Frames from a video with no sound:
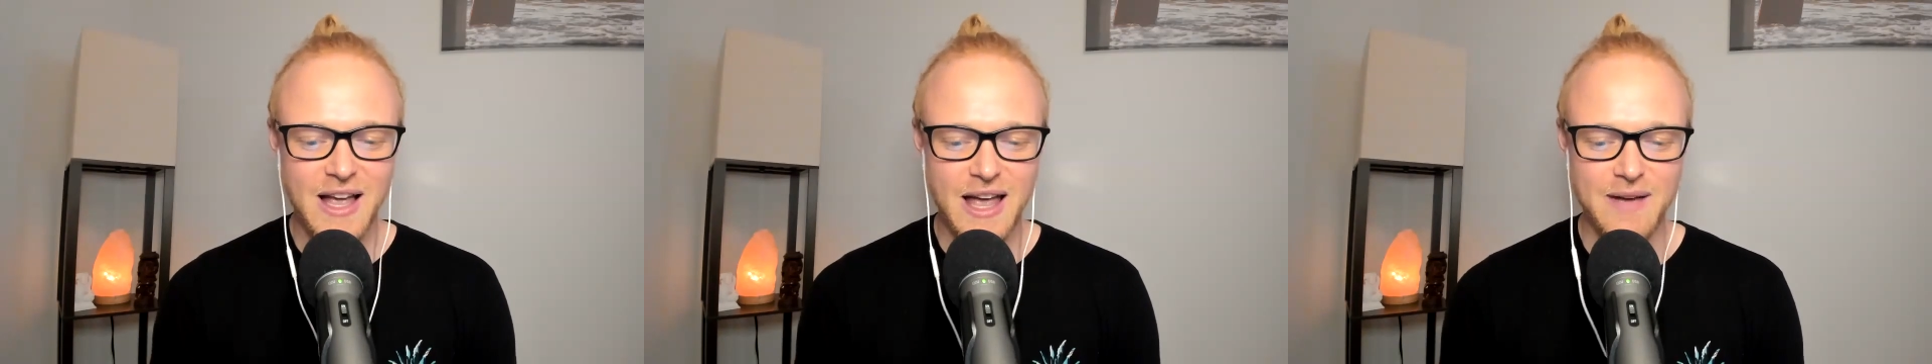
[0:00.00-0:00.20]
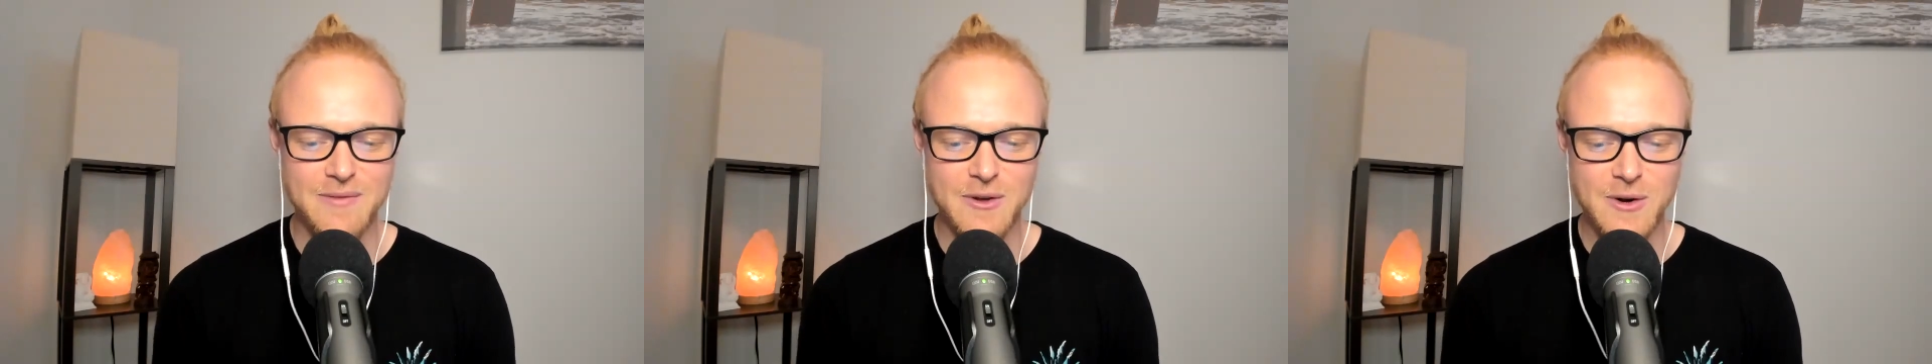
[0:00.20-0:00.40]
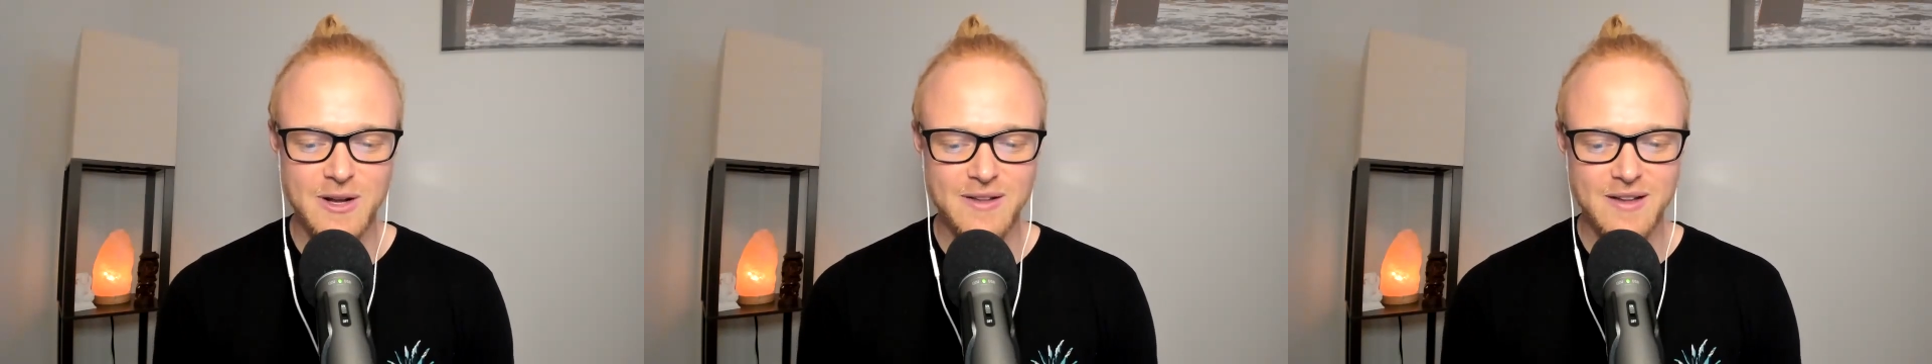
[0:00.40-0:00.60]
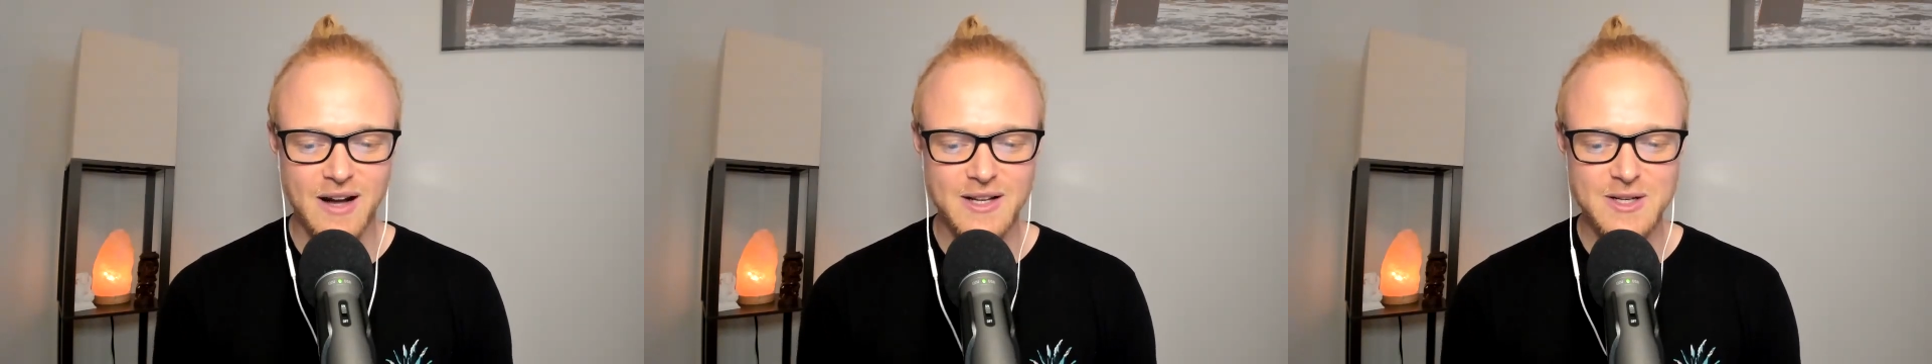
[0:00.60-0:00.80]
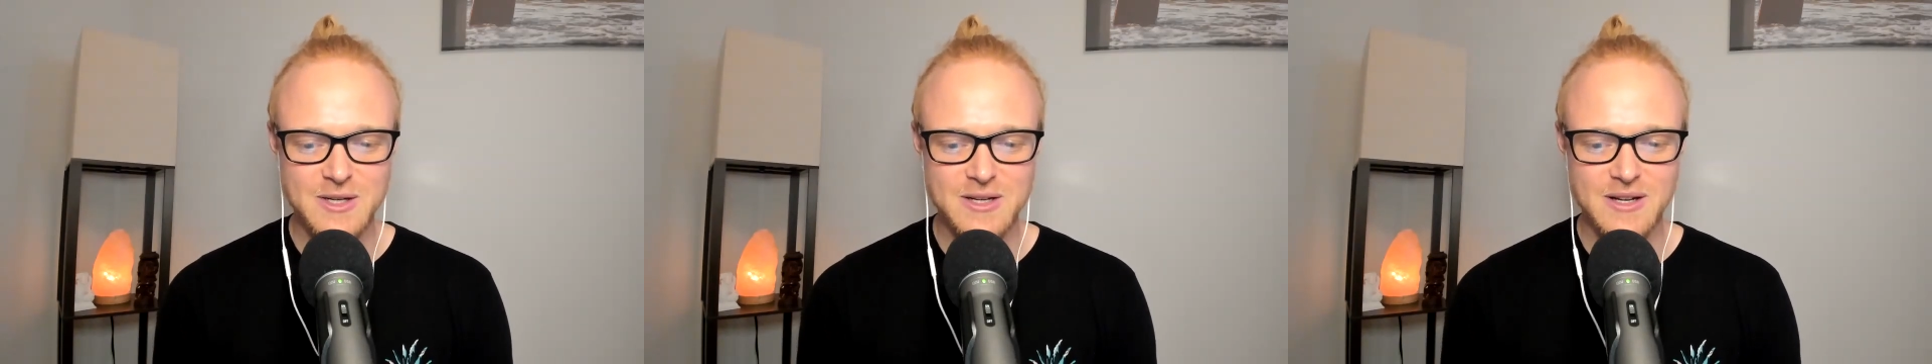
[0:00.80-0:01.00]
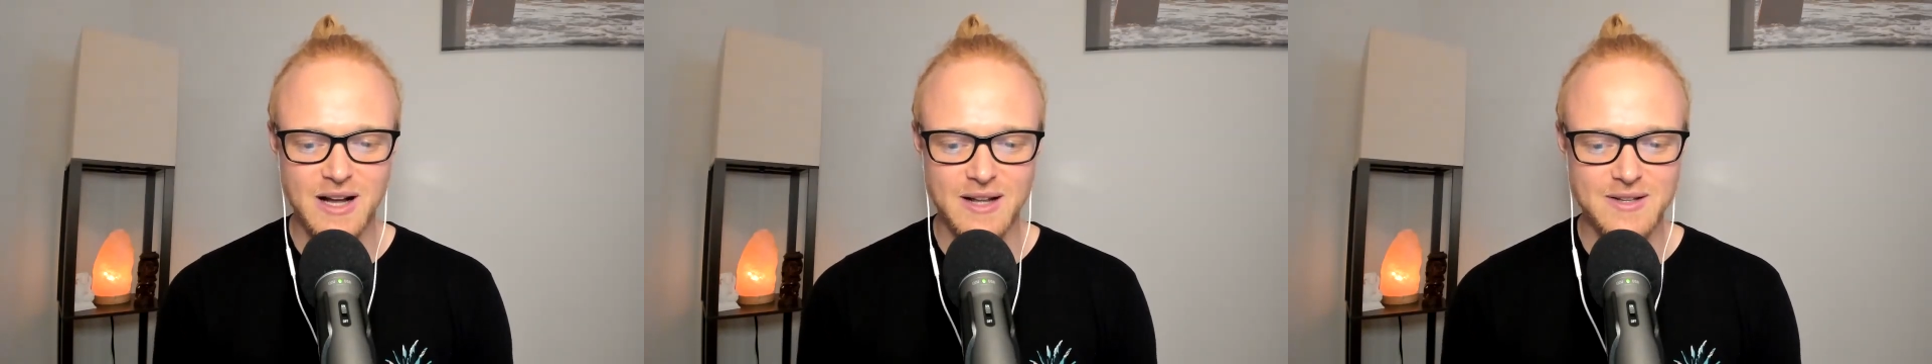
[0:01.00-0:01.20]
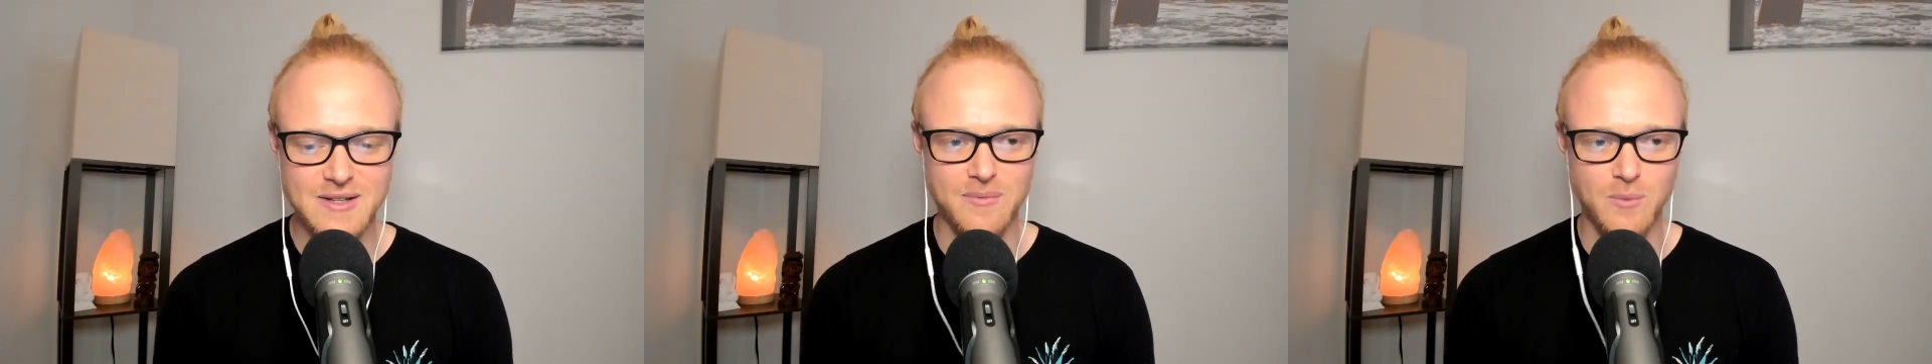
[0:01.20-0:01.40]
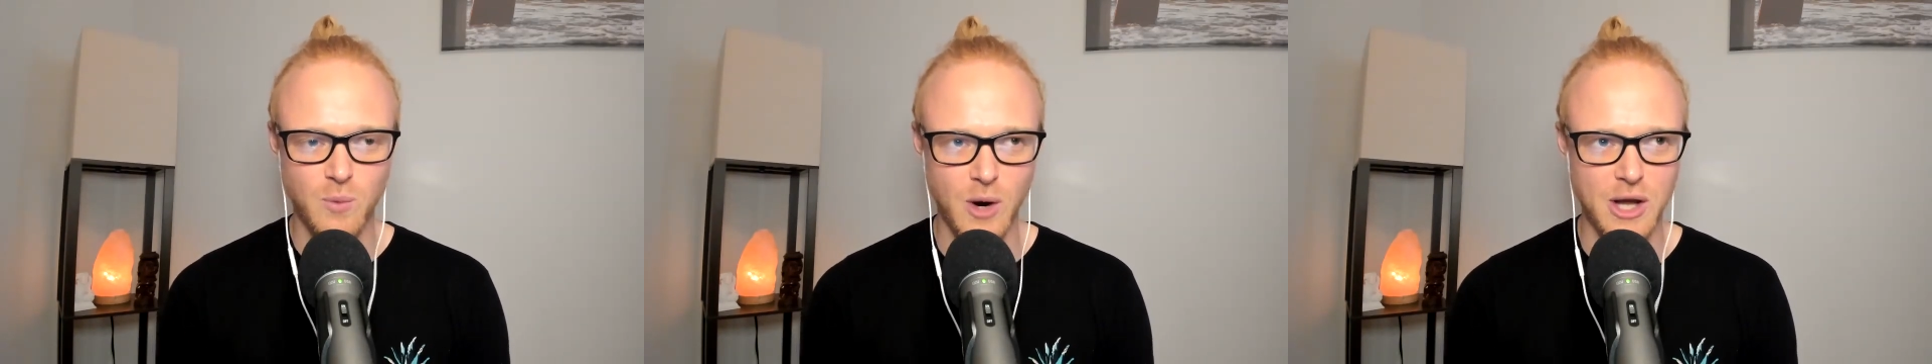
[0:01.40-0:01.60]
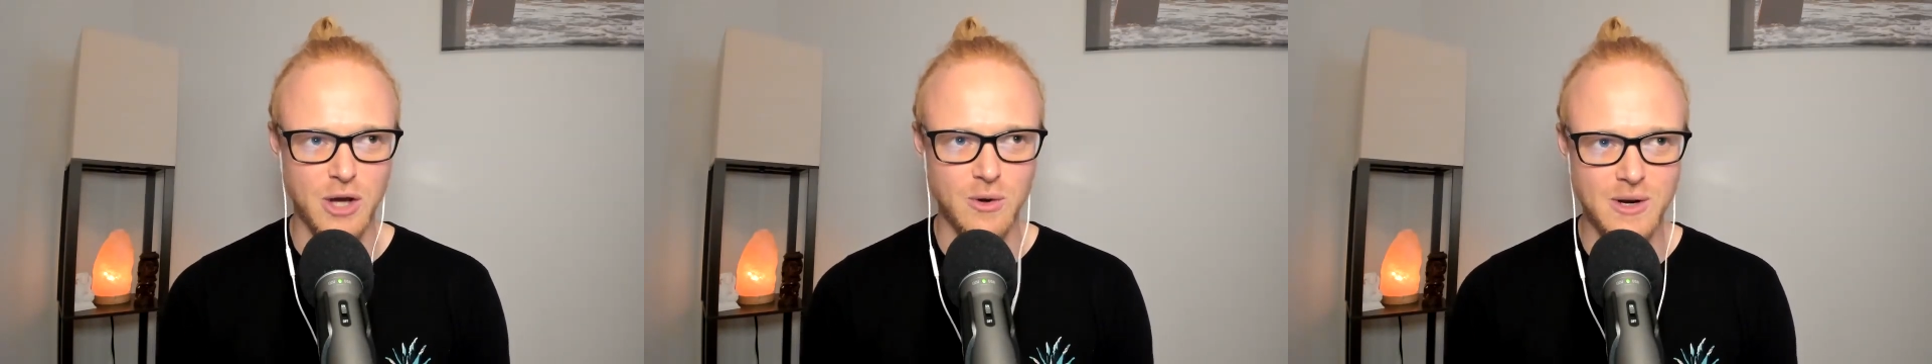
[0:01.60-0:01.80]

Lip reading: if you could touch on what you